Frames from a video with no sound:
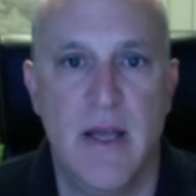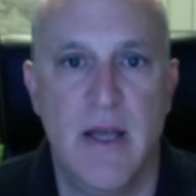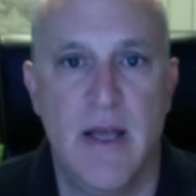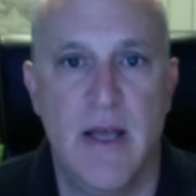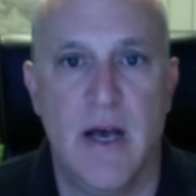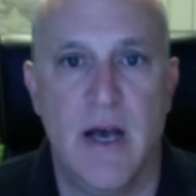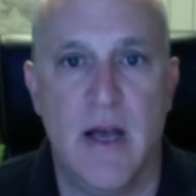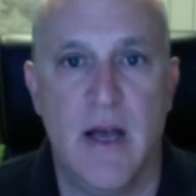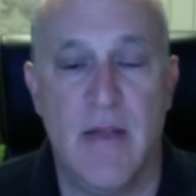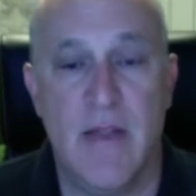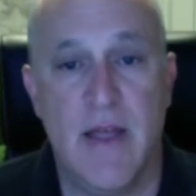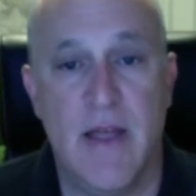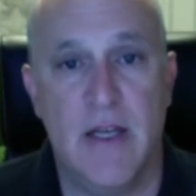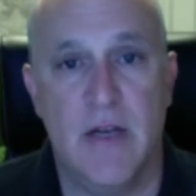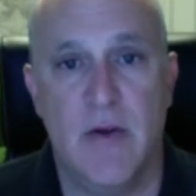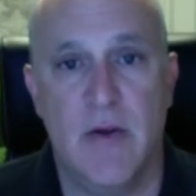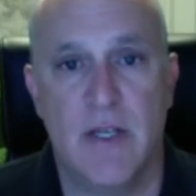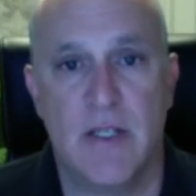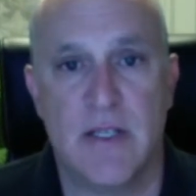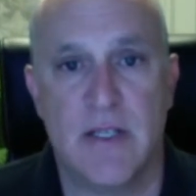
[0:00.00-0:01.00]
And then
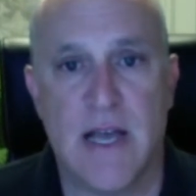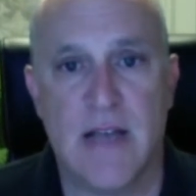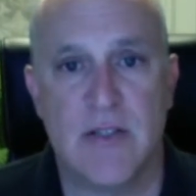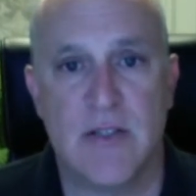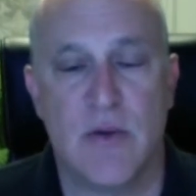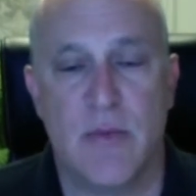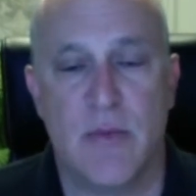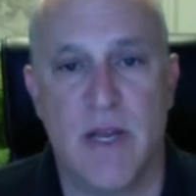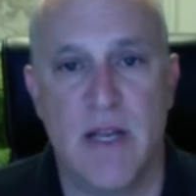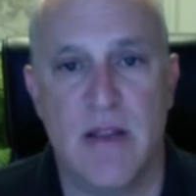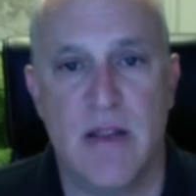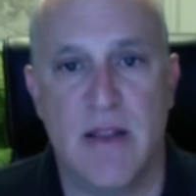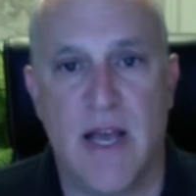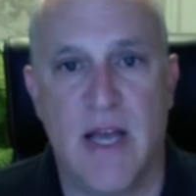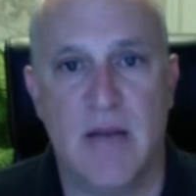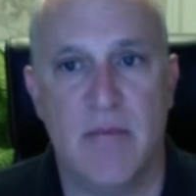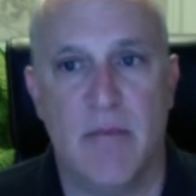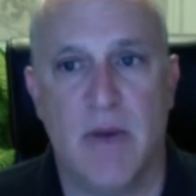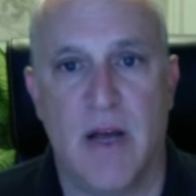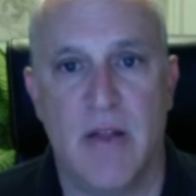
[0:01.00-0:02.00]
you exacerbate
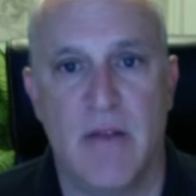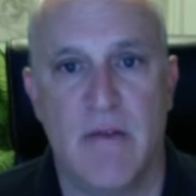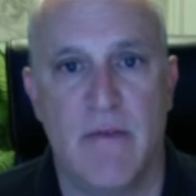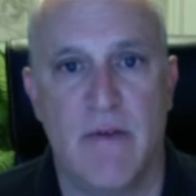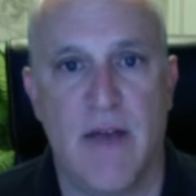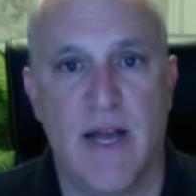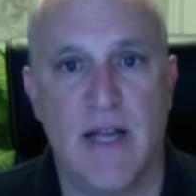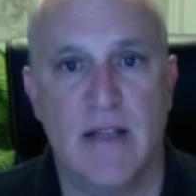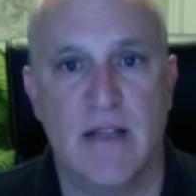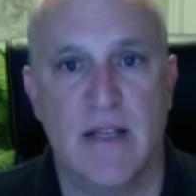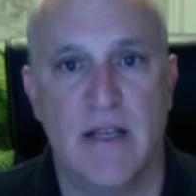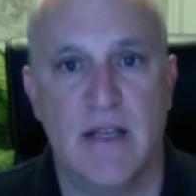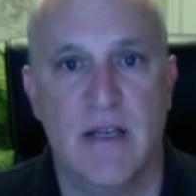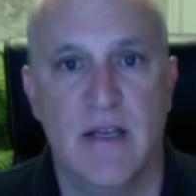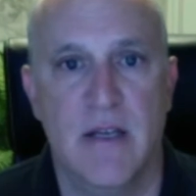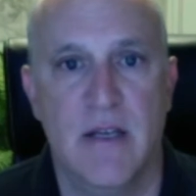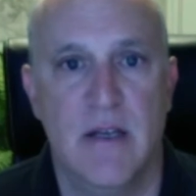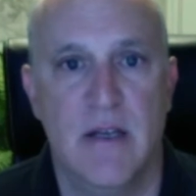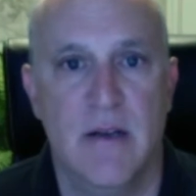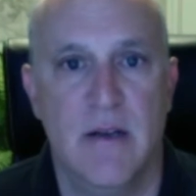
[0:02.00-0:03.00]
that by the fact
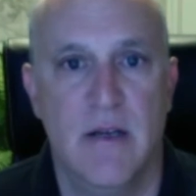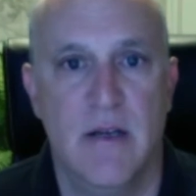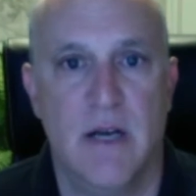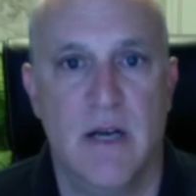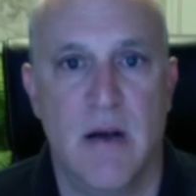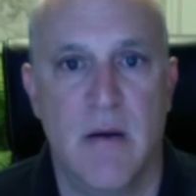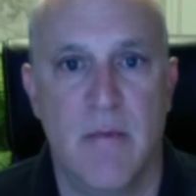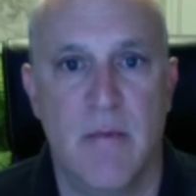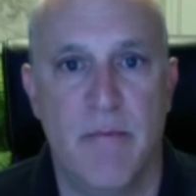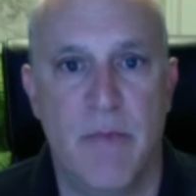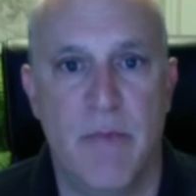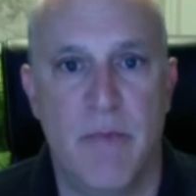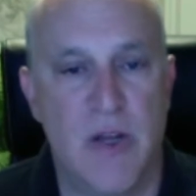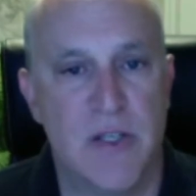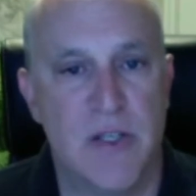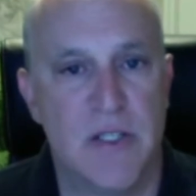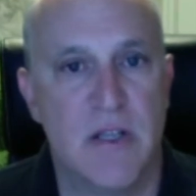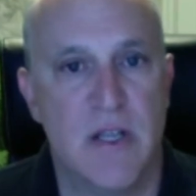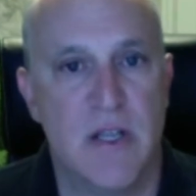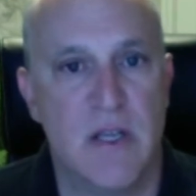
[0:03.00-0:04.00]
that
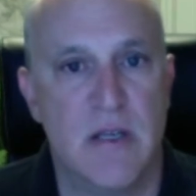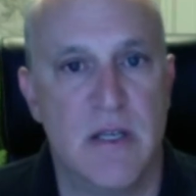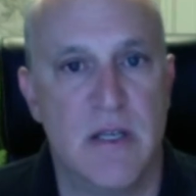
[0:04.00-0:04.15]
because of the